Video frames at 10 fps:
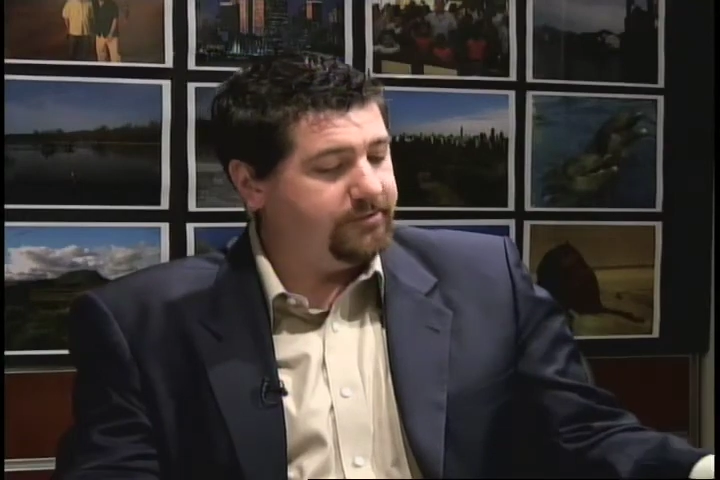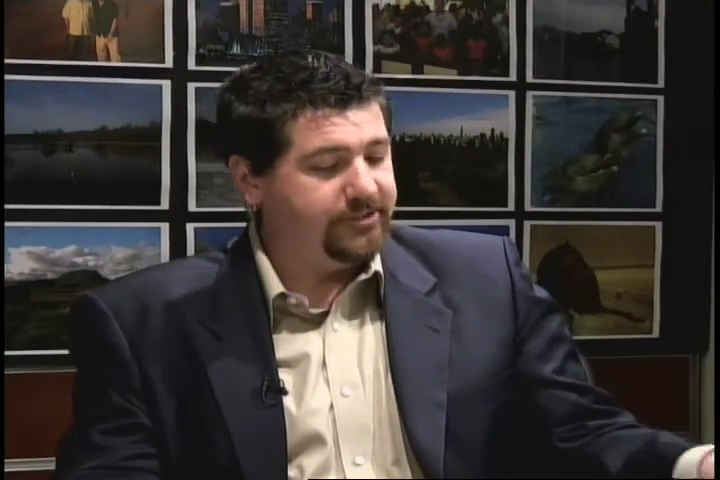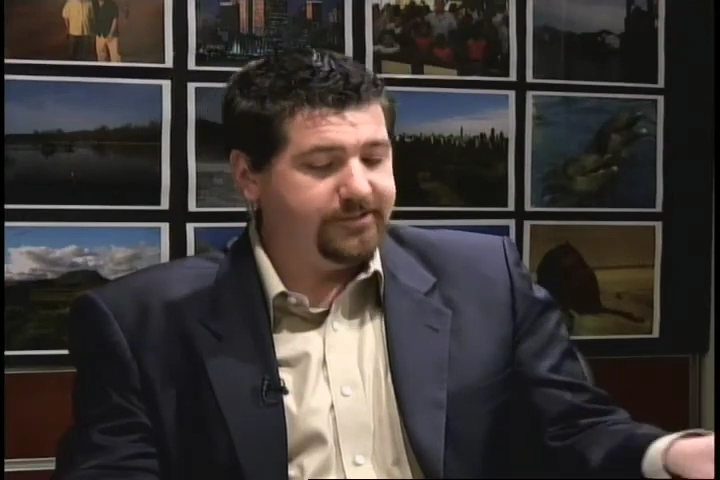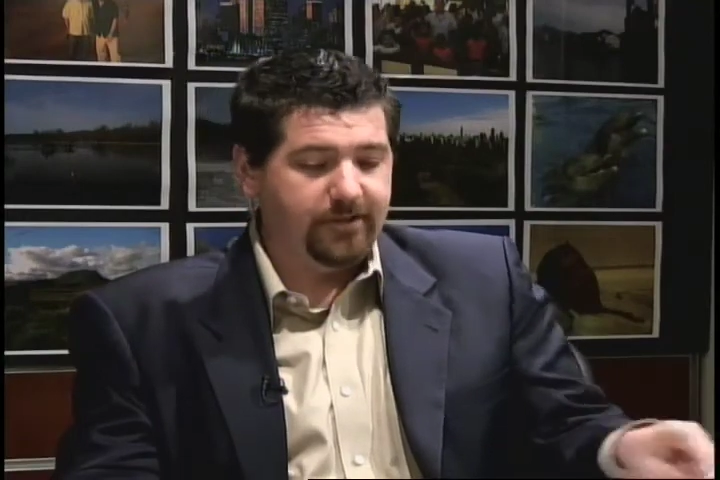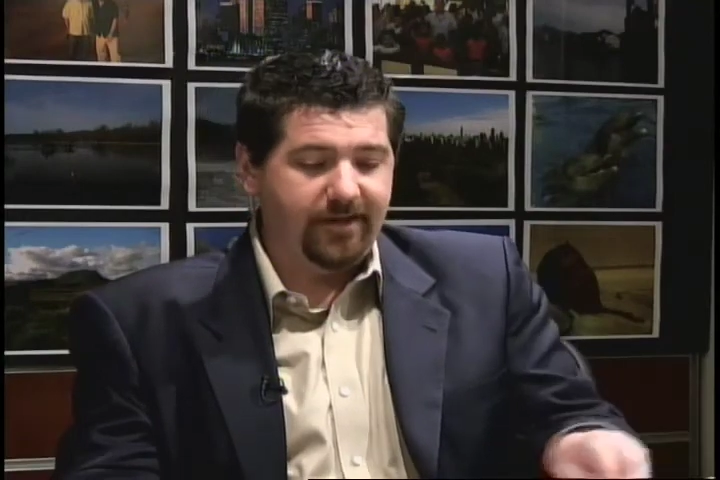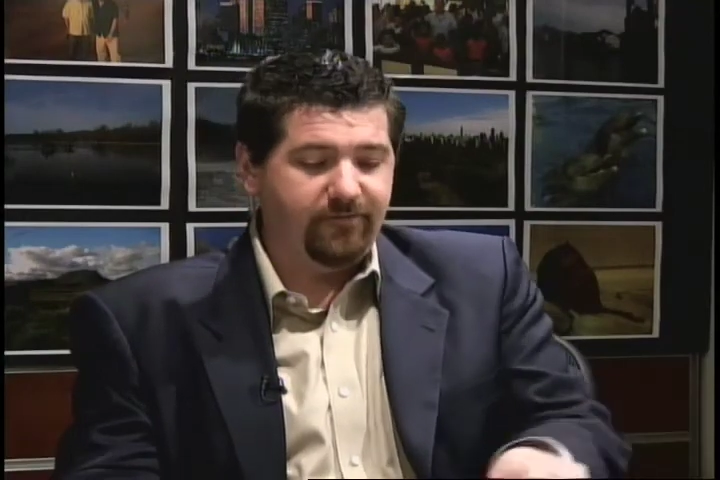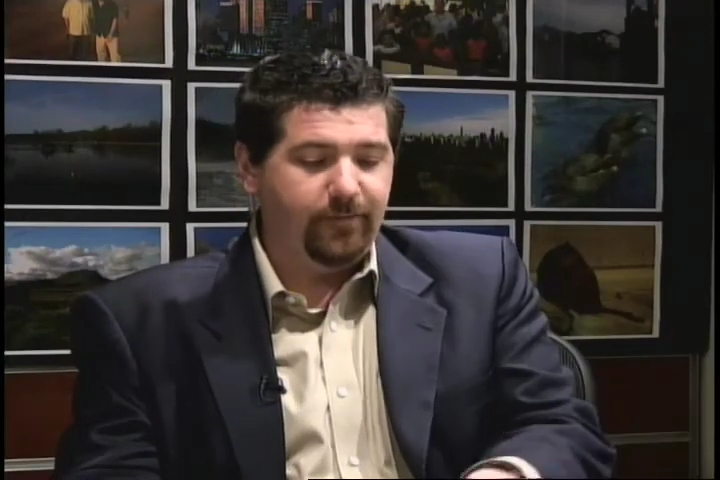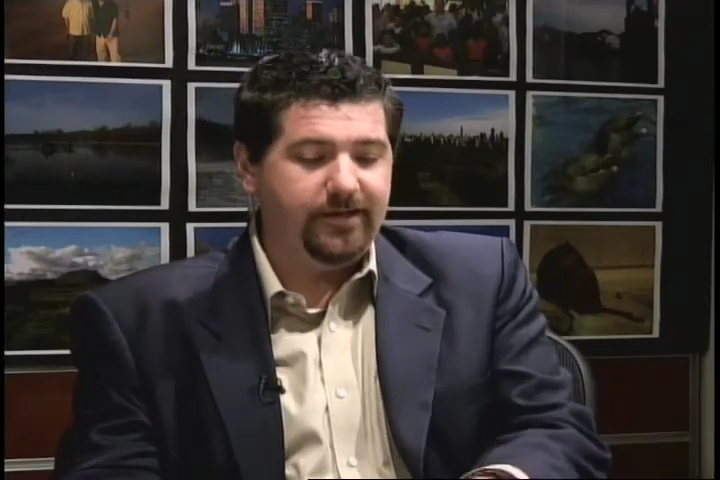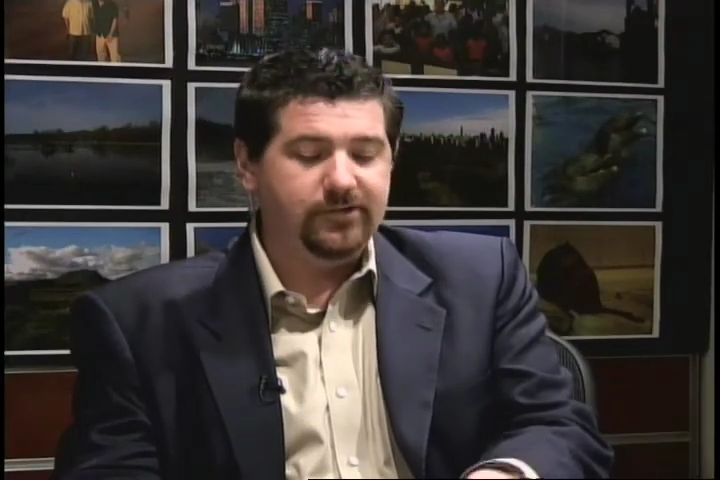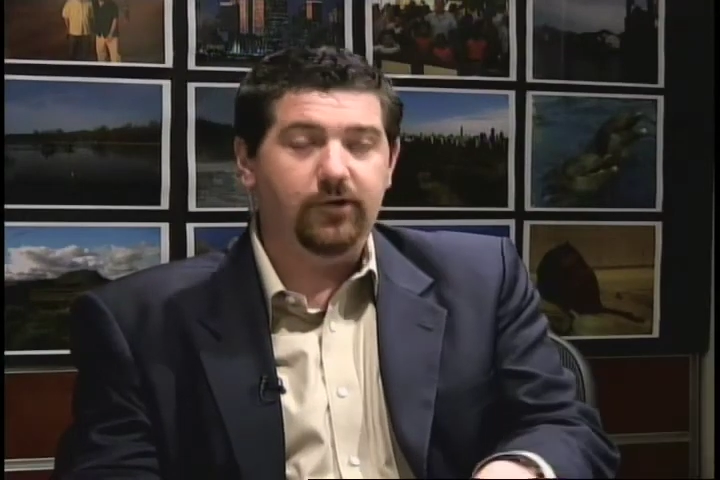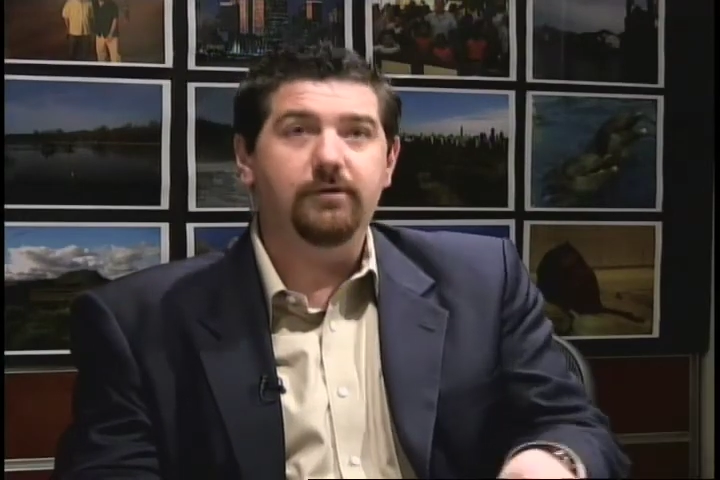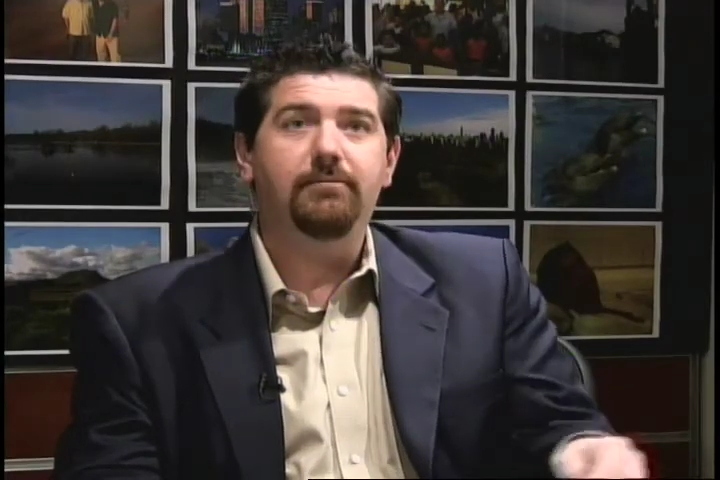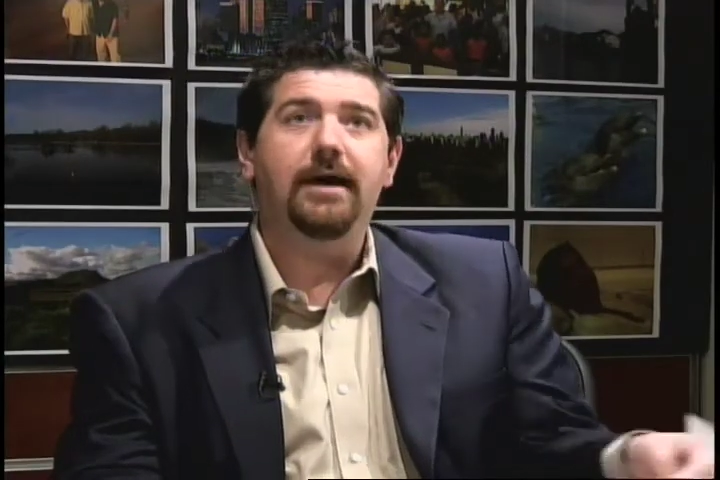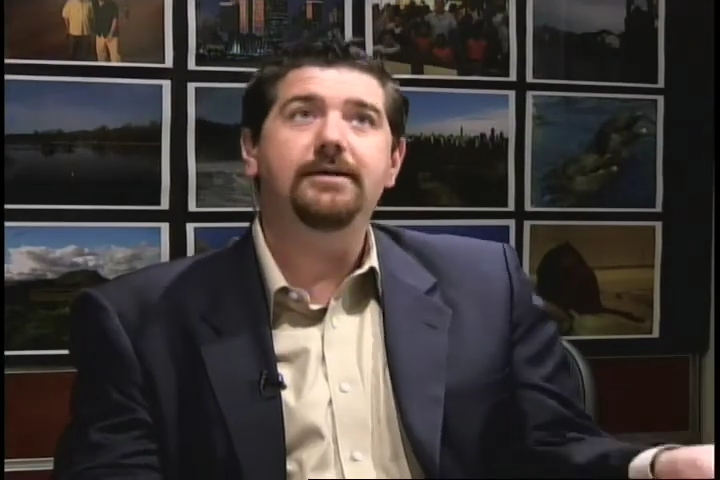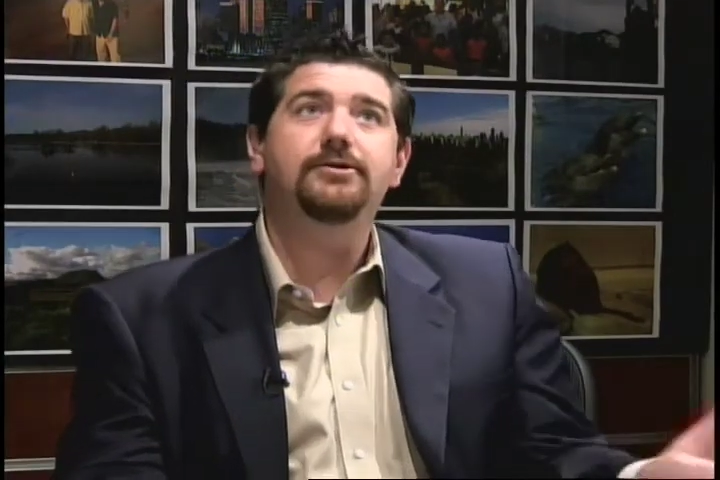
She's 11 weeks old. By